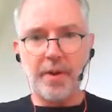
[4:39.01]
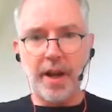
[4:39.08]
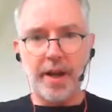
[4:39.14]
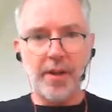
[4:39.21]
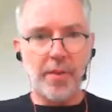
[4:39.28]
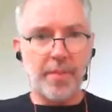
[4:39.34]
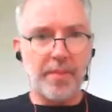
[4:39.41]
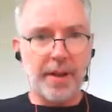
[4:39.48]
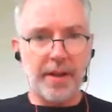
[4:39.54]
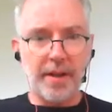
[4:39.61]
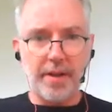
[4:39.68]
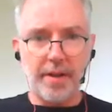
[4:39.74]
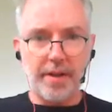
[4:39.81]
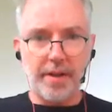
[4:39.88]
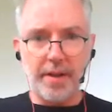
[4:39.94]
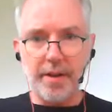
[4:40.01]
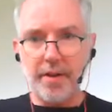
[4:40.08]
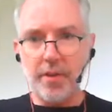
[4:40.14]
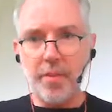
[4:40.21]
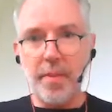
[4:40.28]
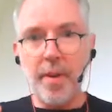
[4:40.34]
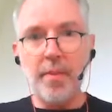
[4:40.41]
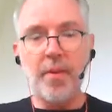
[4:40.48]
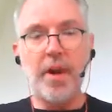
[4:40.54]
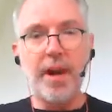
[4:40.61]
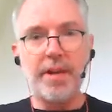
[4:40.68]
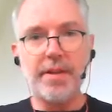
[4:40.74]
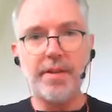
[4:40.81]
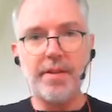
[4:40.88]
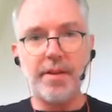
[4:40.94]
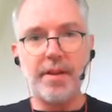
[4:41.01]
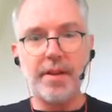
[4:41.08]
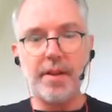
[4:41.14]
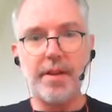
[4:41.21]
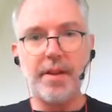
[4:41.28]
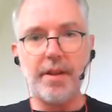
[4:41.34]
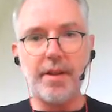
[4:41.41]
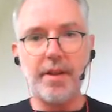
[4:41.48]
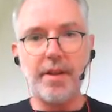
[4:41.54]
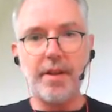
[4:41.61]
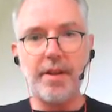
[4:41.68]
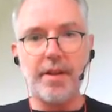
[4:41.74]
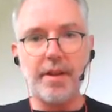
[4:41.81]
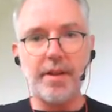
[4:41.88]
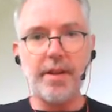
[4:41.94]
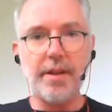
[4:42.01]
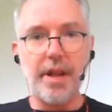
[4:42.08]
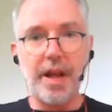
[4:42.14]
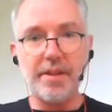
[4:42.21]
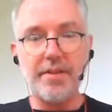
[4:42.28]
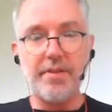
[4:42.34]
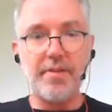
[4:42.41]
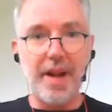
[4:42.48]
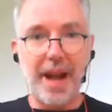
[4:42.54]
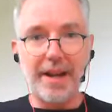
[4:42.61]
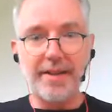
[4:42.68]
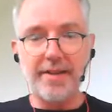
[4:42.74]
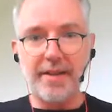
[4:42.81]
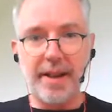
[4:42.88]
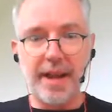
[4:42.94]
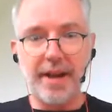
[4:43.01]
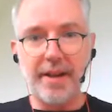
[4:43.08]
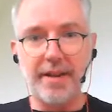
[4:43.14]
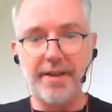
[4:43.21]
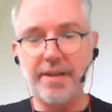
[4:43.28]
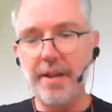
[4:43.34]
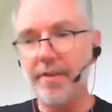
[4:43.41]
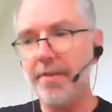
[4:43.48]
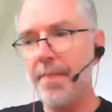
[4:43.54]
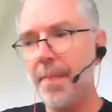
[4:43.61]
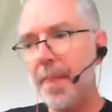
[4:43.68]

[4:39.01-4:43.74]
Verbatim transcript: I don't make uh, you memorize uh, uh, uh lots of facts and that kind of stuff.